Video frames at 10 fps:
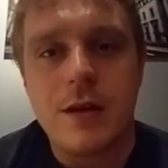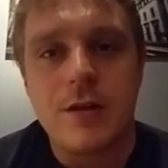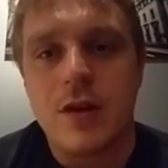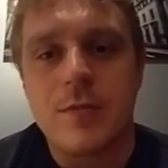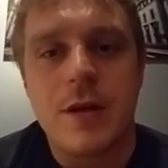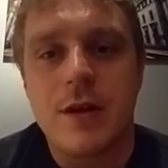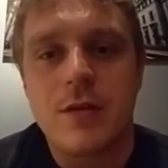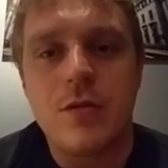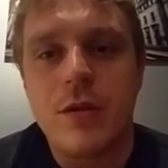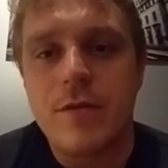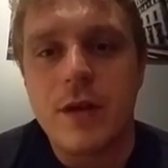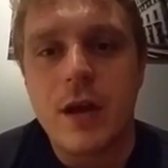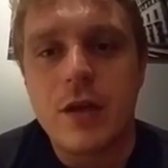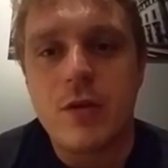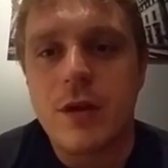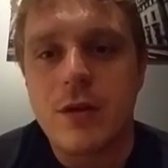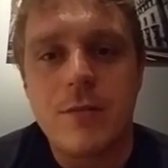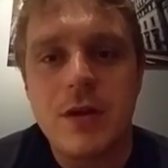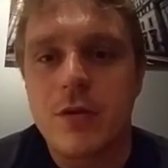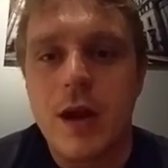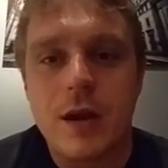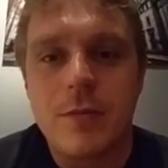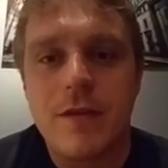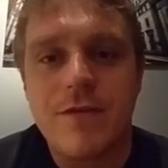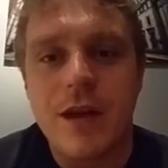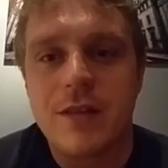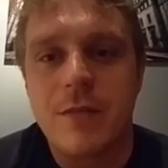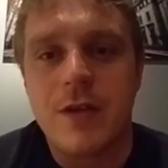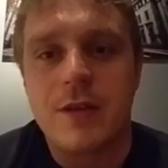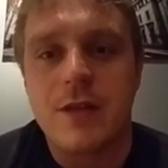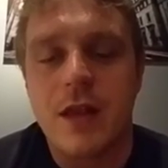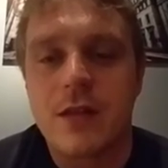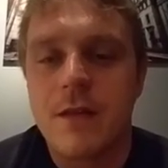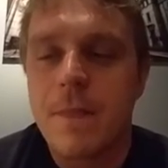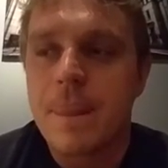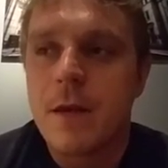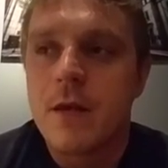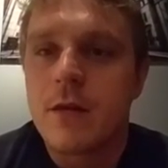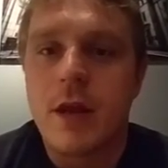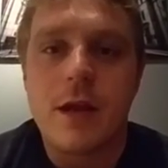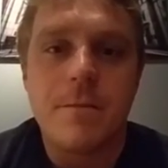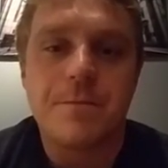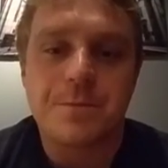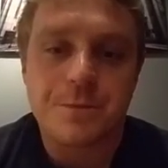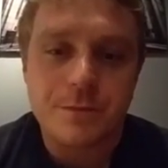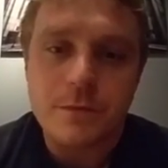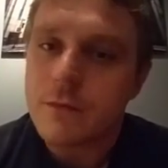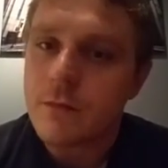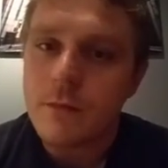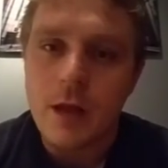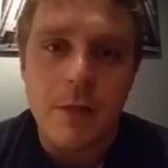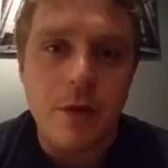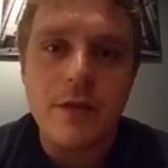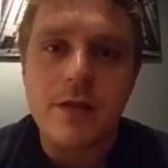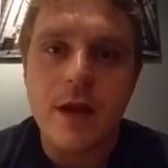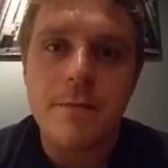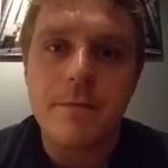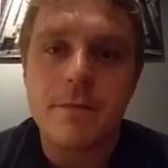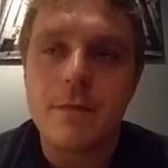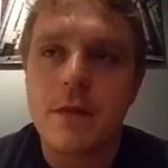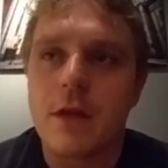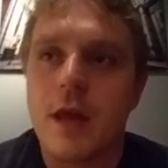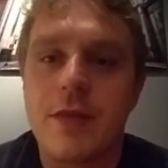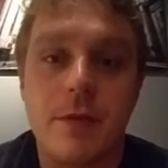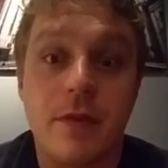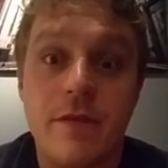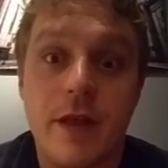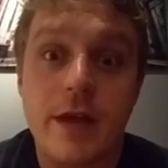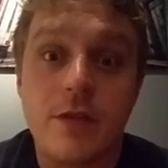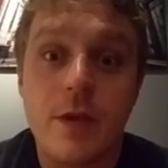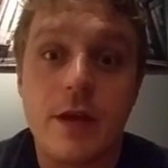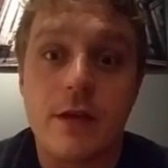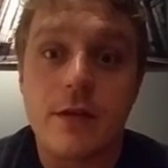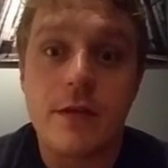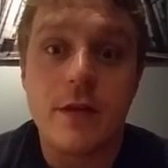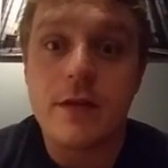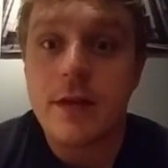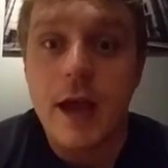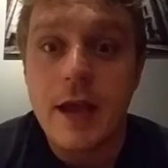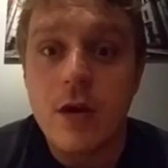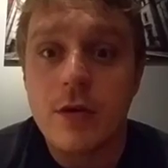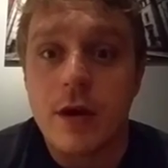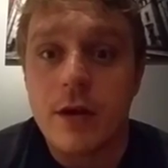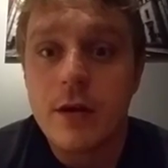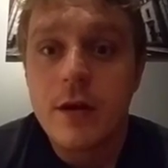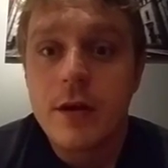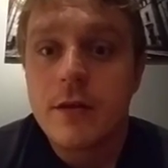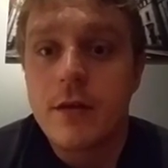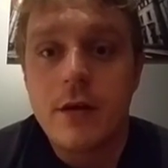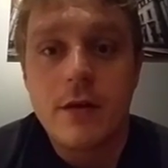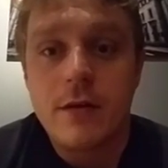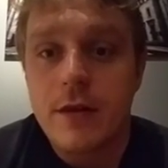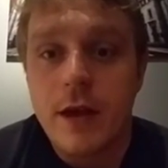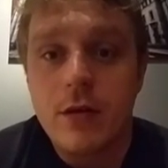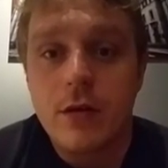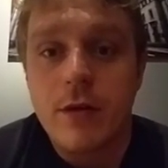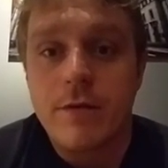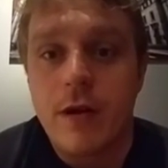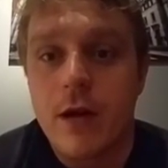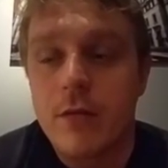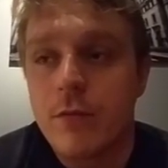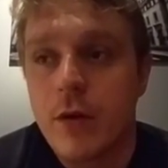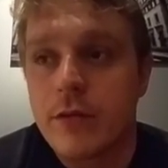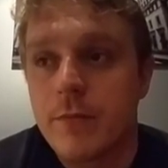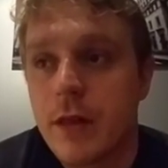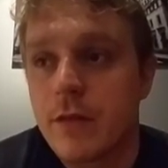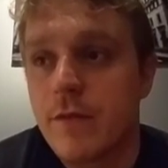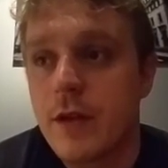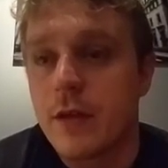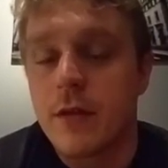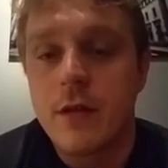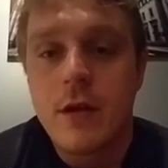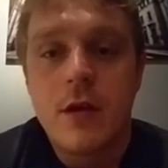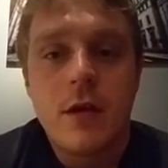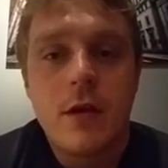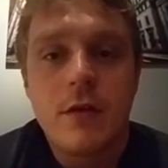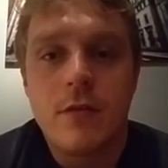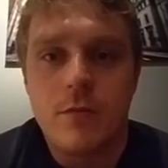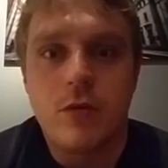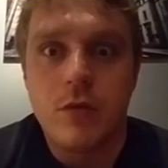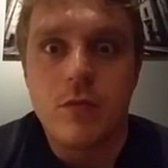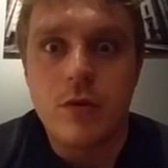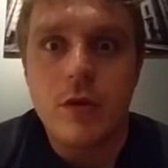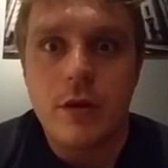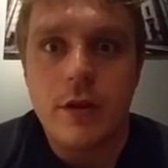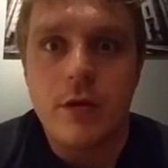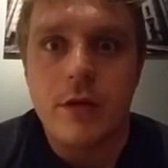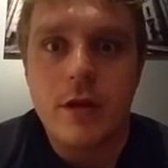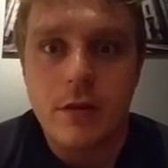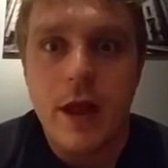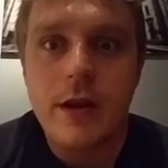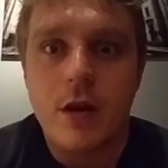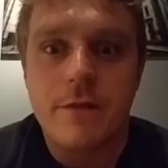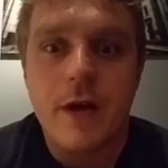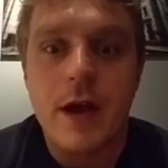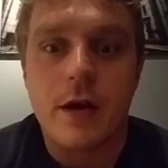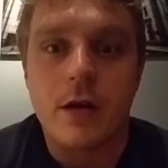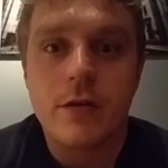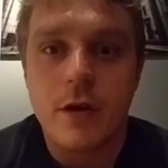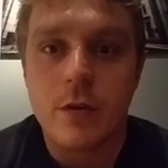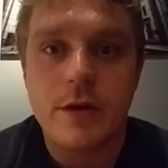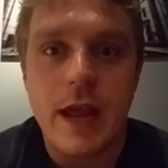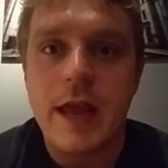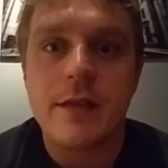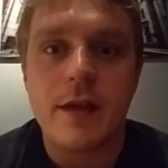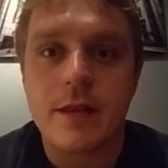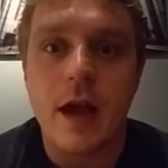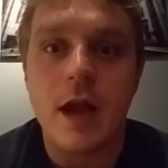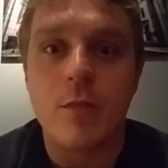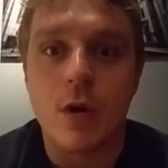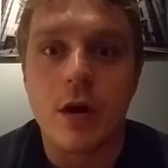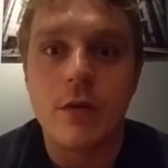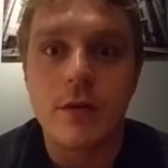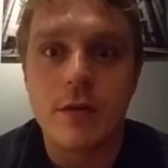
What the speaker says: just because you live in the country doesn't mean you're not going to be affected by these things. Like, I brought this up, I believe last week, is the Tioga. The Tioga River out in western Pennsylvania. You could literally light it on fire. There were days at a time where